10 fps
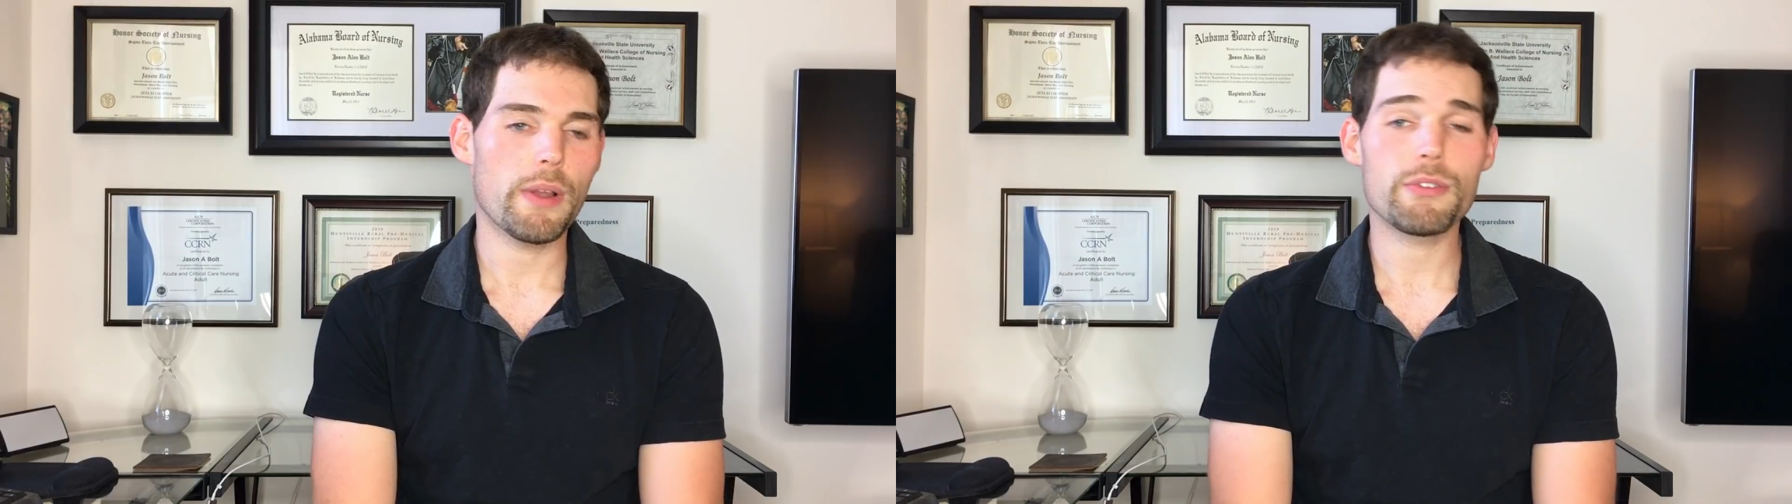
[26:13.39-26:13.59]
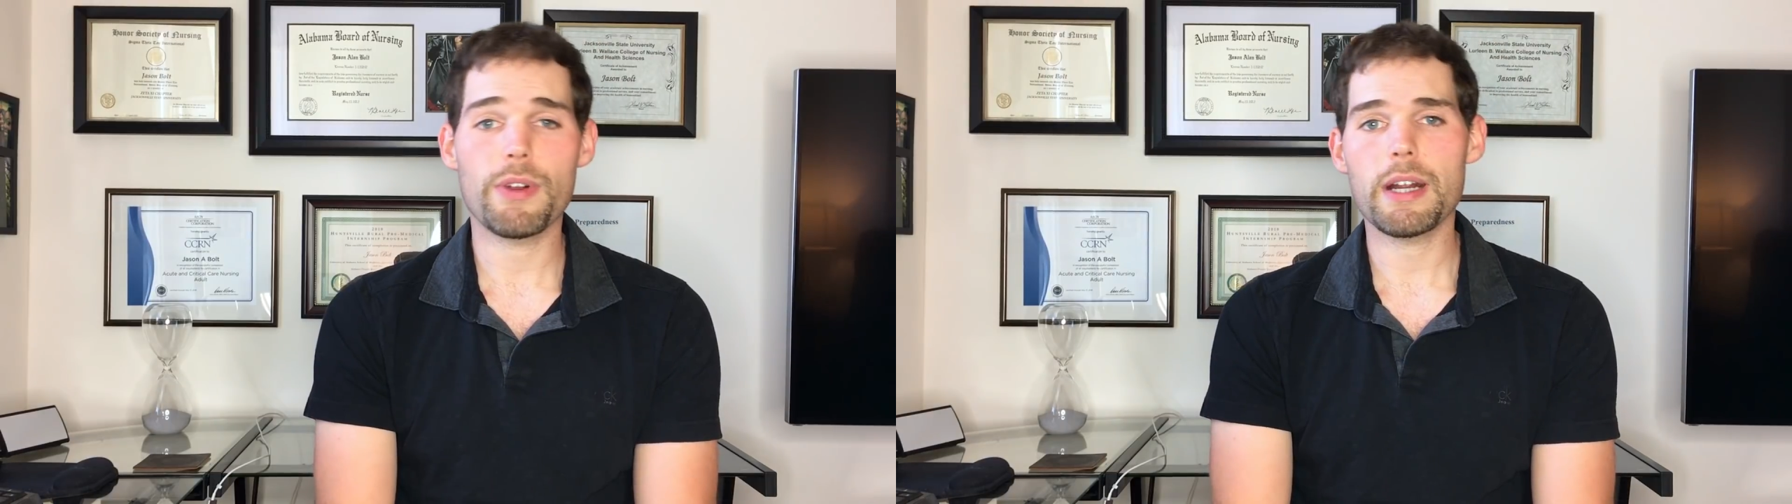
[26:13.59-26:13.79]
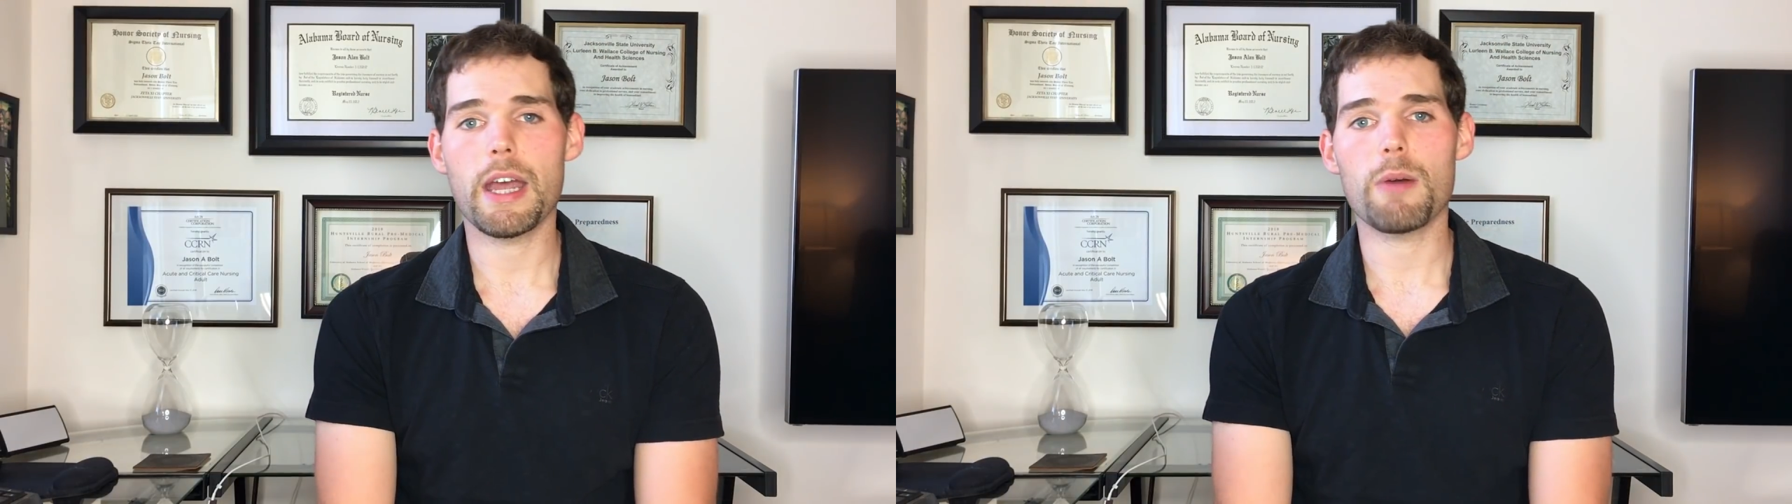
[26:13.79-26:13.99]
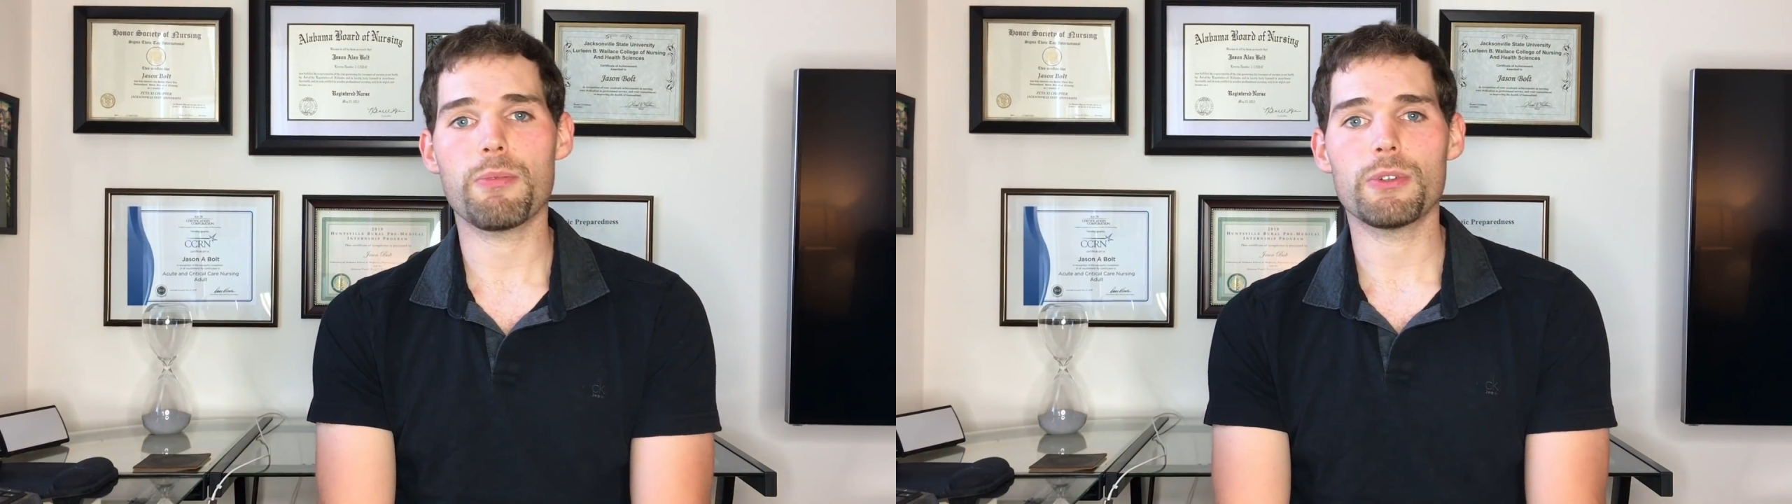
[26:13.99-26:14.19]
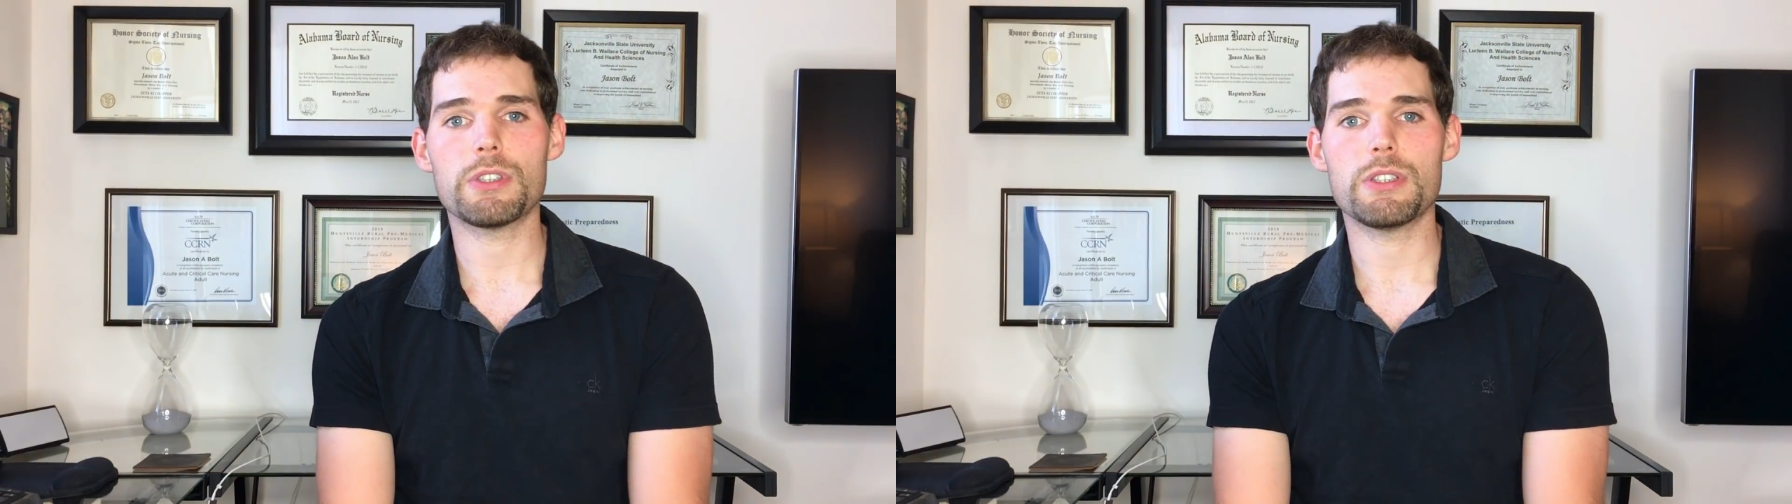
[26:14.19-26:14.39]
was very
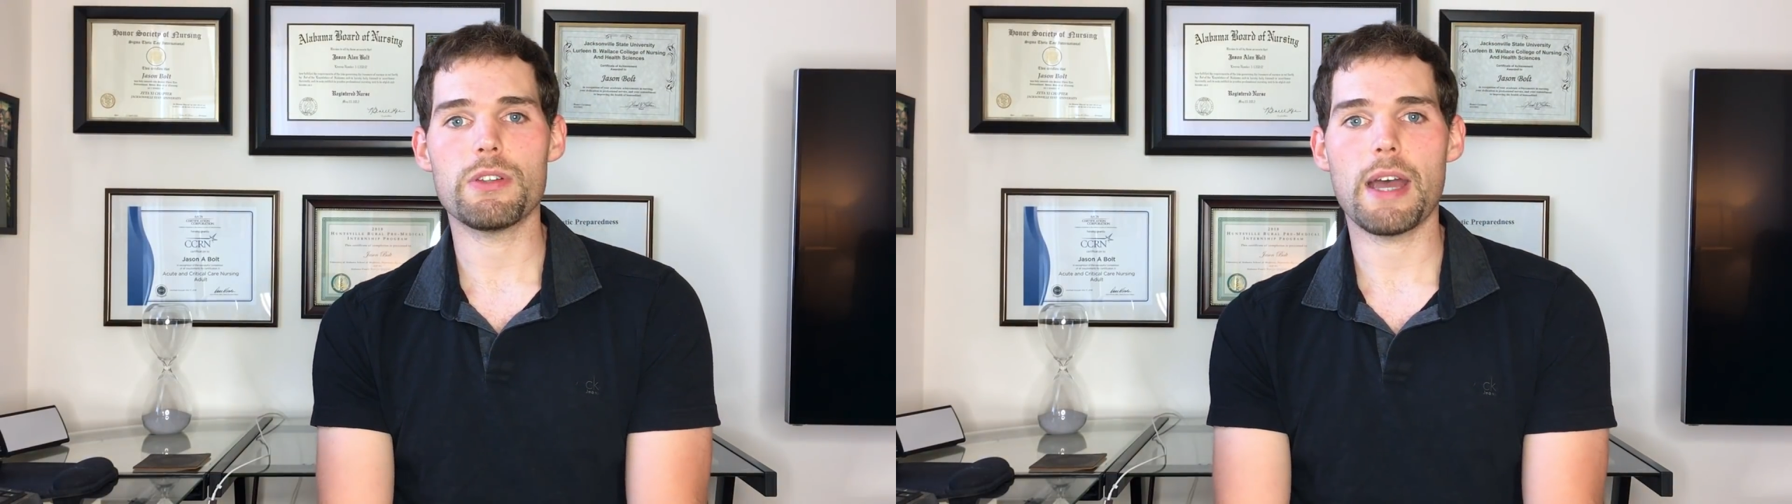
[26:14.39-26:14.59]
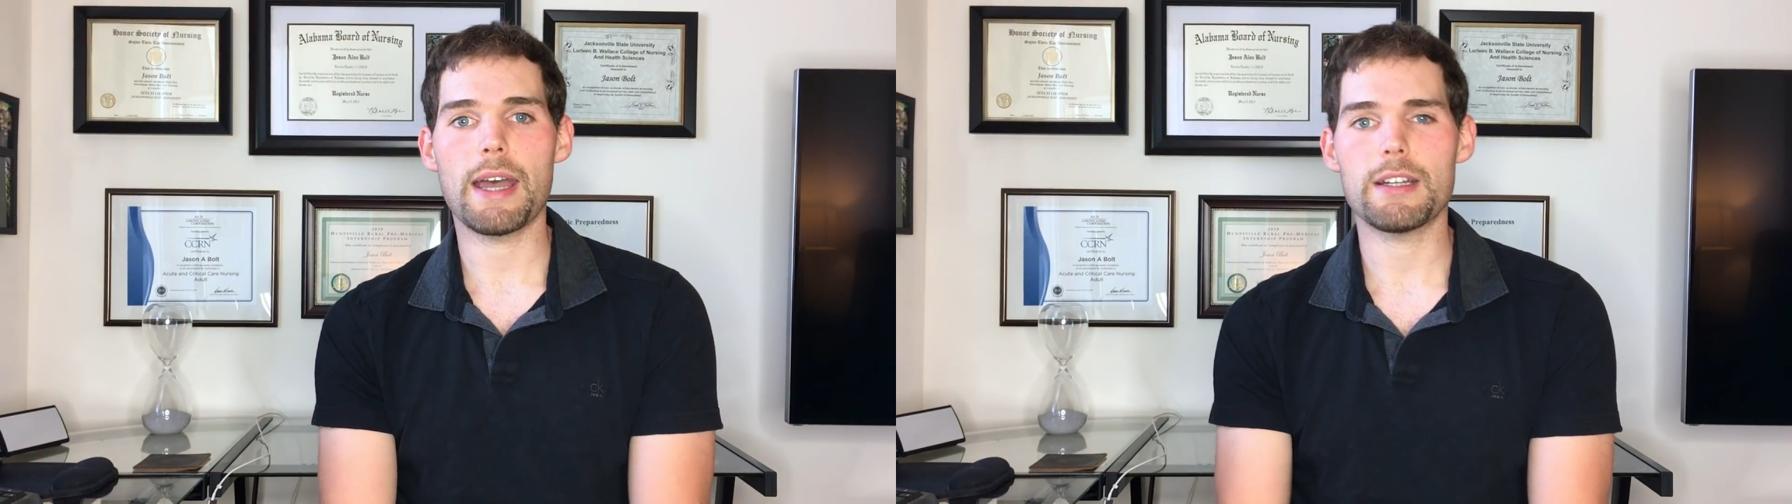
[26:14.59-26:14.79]
helpful to do that,